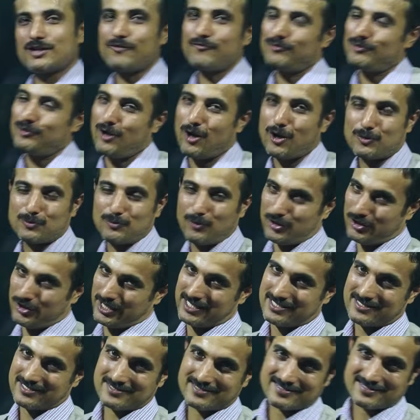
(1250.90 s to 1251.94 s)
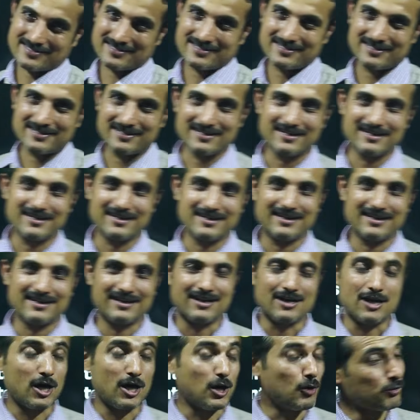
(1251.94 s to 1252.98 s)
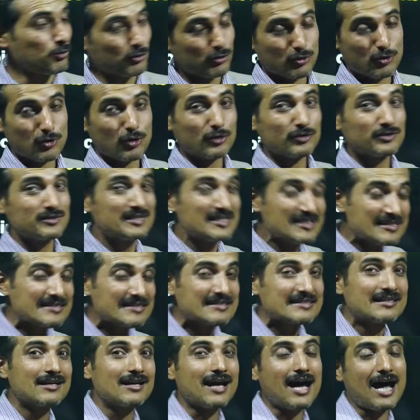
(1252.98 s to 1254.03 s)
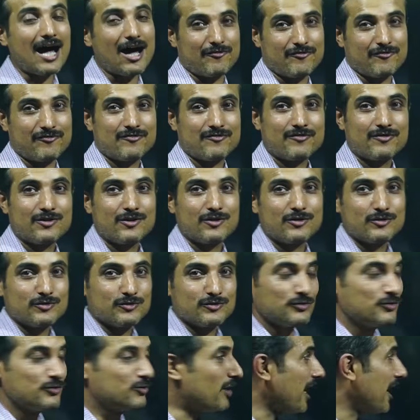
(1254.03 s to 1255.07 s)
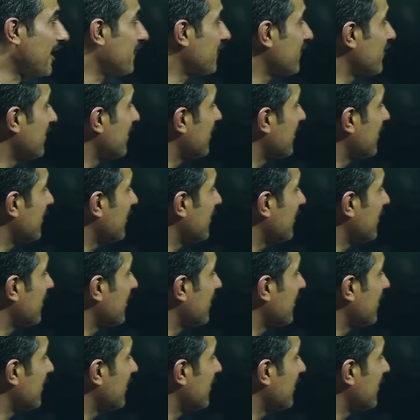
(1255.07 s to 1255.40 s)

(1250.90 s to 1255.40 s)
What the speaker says: of log mod x. How do you draw this graph? You have